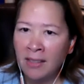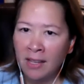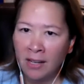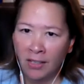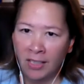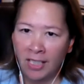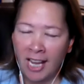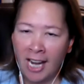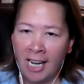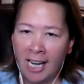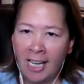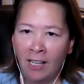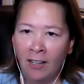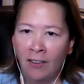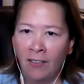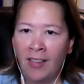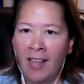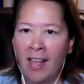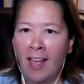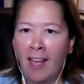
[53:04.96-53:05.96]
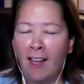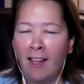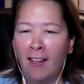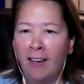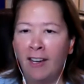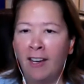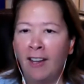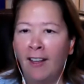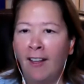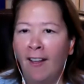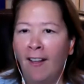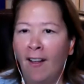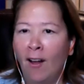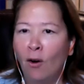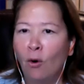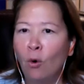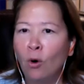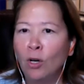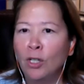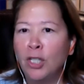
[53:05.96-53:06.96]
there and get hit on the head,
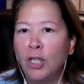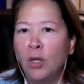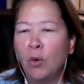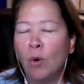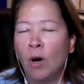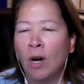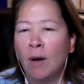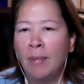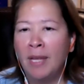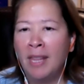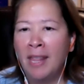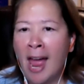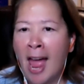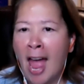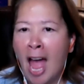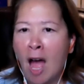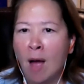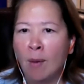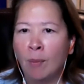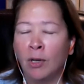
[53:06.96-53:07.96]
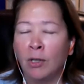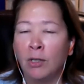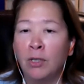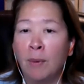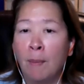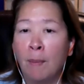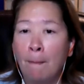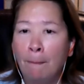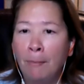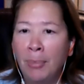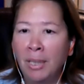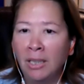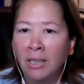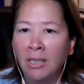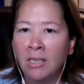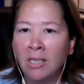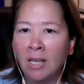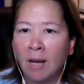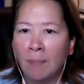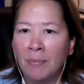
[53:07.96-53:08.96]
or do you want to be the hammer to
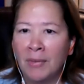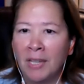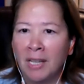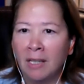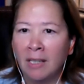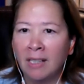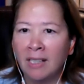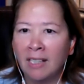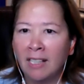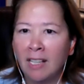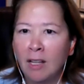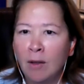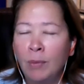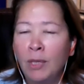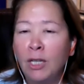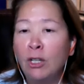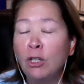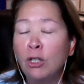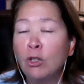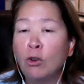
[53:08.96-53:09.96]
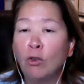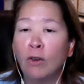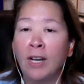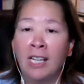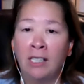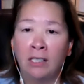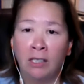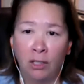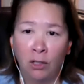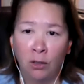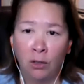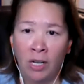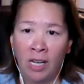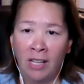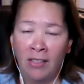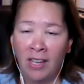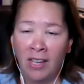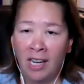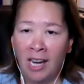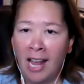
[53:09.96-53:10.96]
build something? Because, granted, you
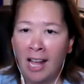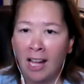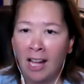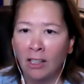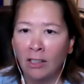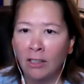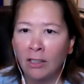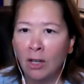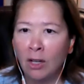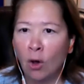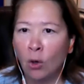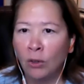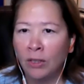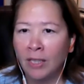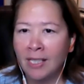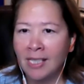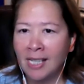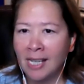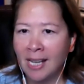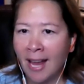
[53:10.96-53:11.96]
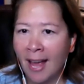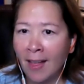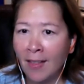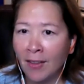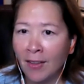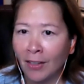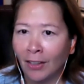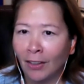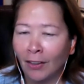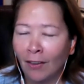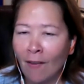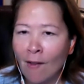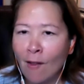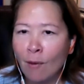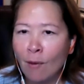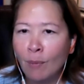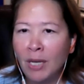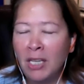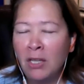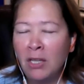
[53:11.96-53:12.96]
need the nail to hold it together, mm-hmm. but you